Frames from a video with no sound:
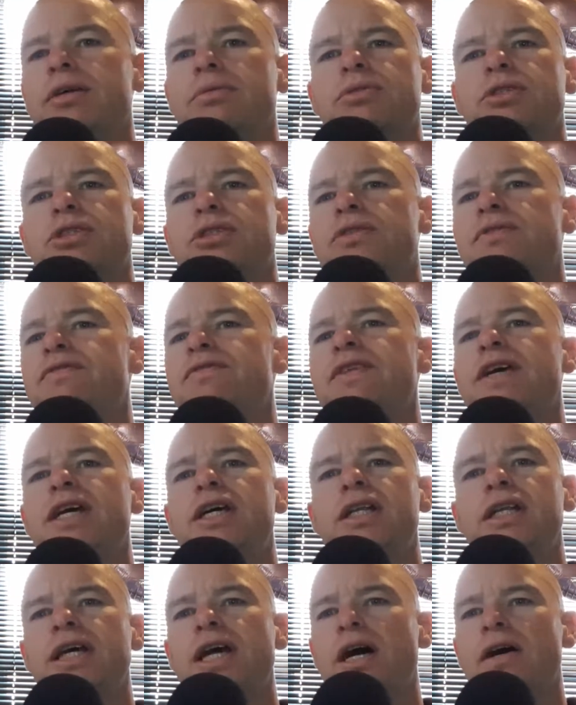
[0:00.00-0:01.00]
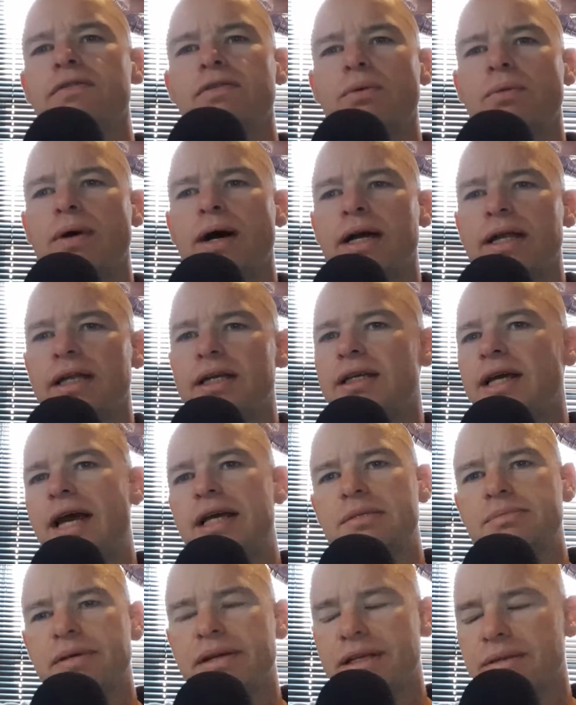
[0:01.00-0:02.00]
He was severely overweight. He
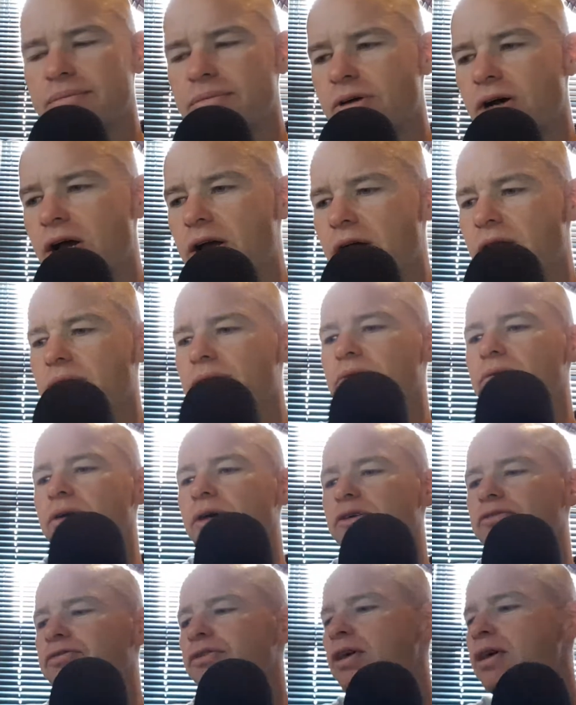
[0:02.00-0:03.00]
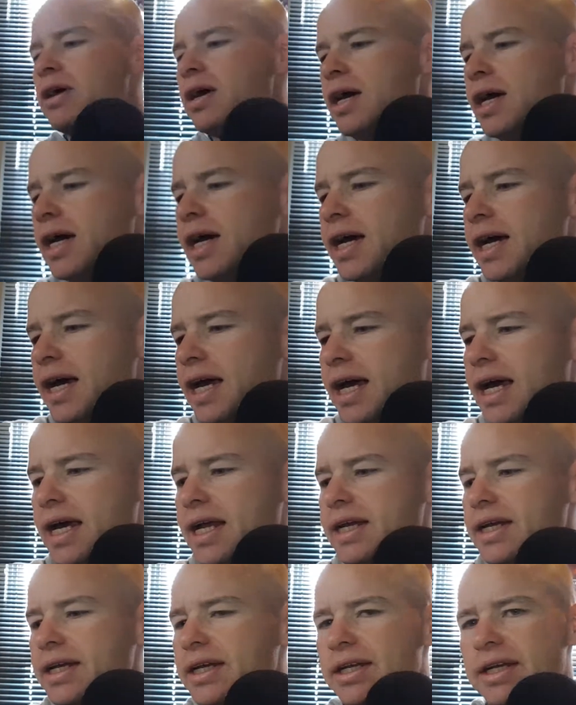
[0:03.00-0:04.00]
has been my whole life,
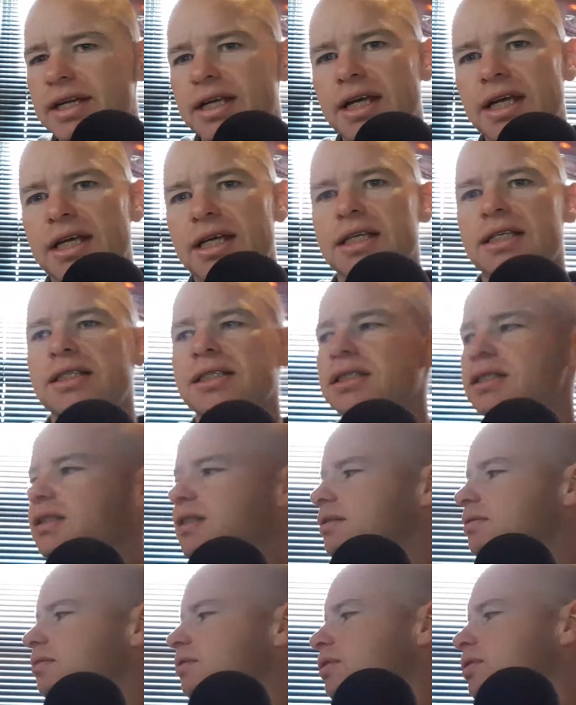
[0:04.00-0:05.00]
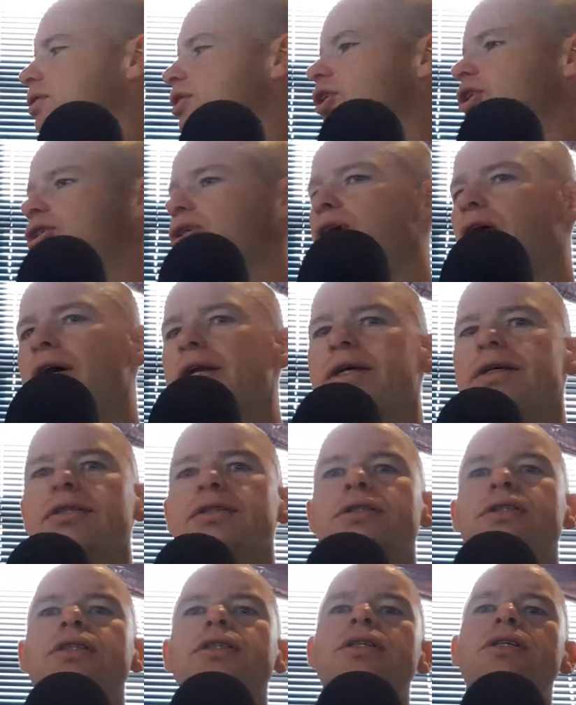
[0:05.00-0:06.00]
and he's
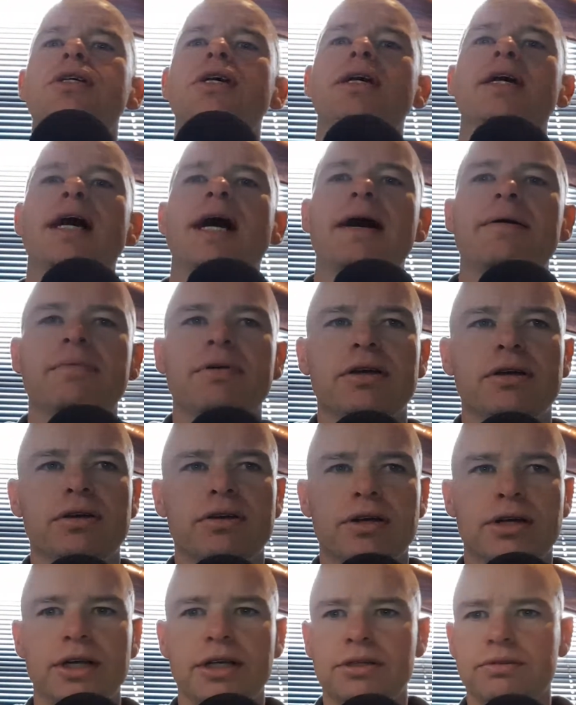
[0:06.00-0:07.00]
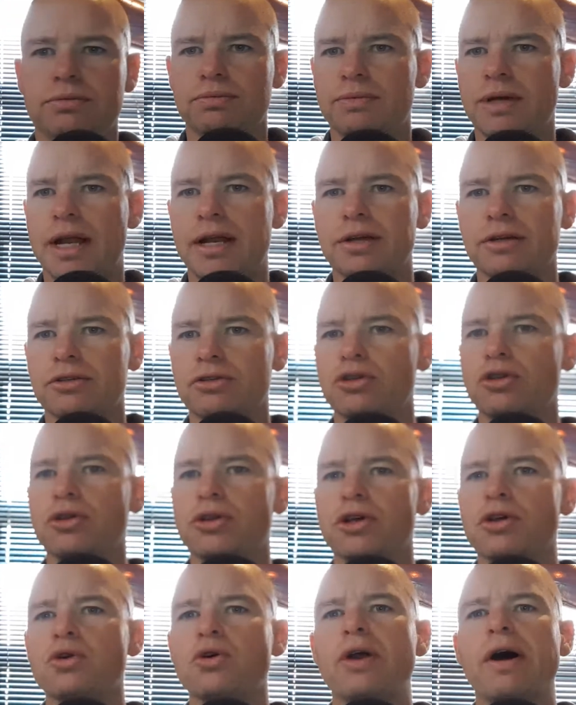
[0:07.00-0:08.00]
decided he's going to do
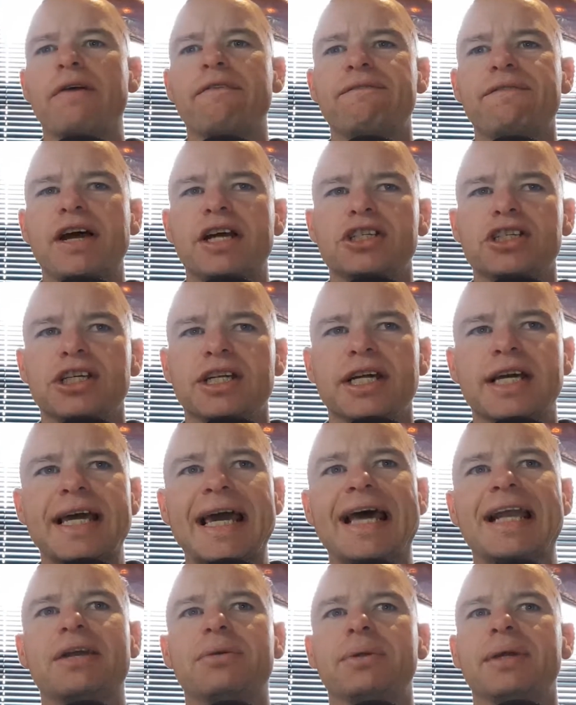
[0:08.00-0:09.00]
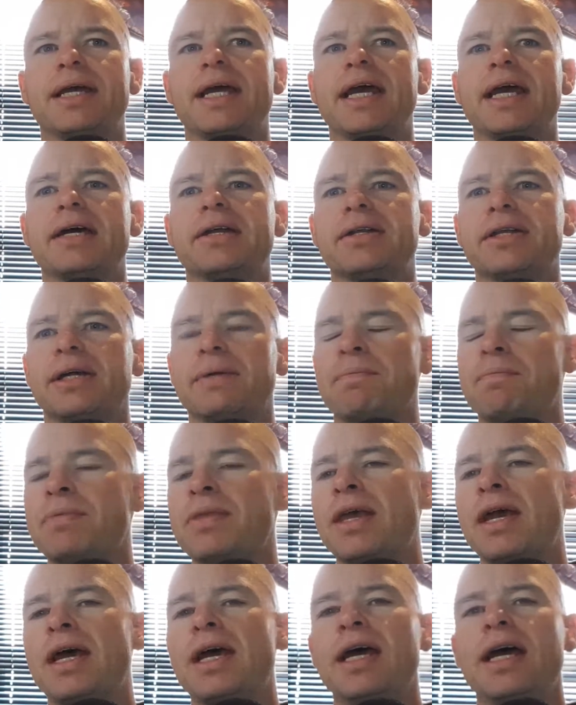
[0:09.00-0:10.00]
the good old-fashioned calorie counting,
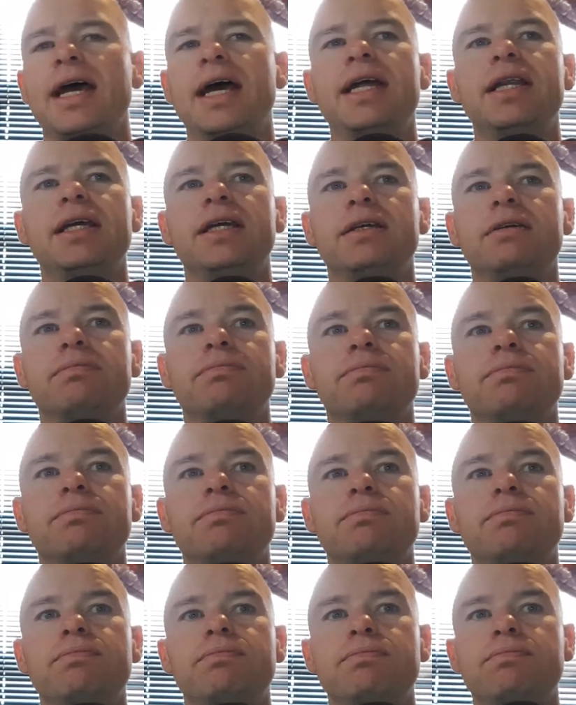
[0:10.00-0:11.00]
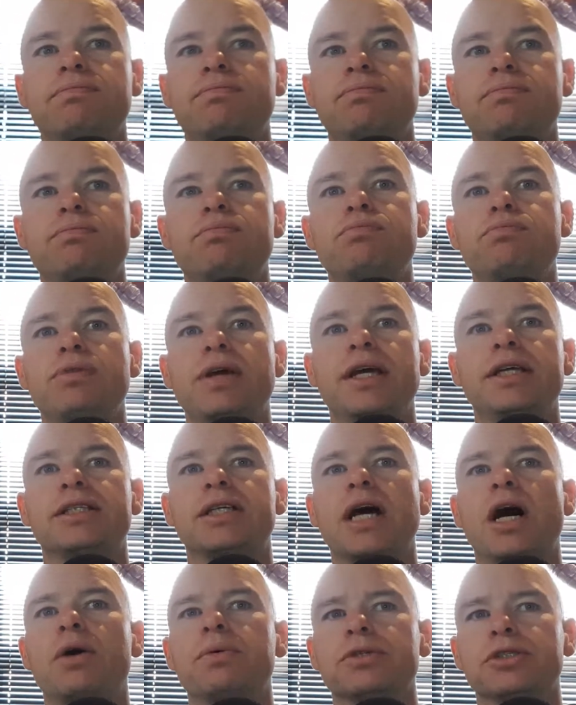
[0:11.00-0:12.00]
and his
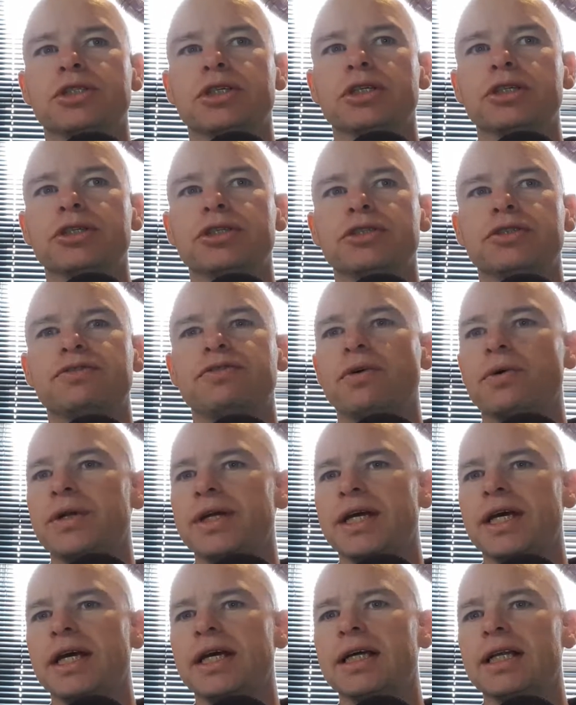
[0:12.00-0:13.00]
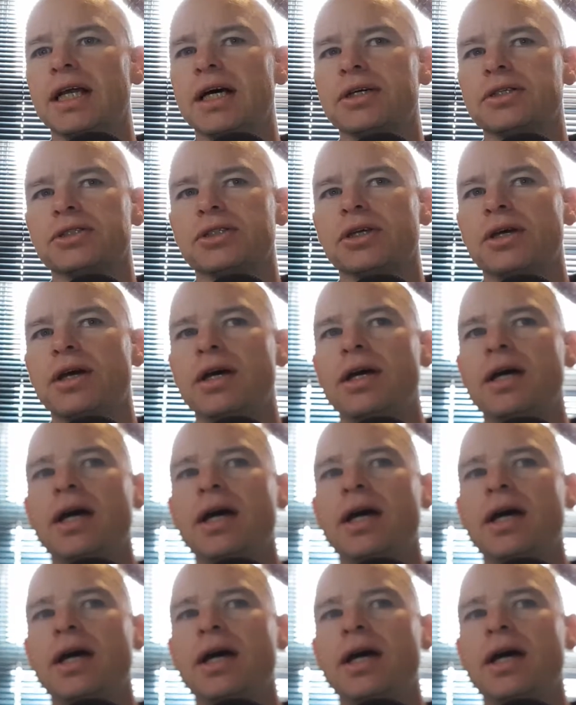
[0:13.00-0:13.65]
goal was to lose 40 kilos.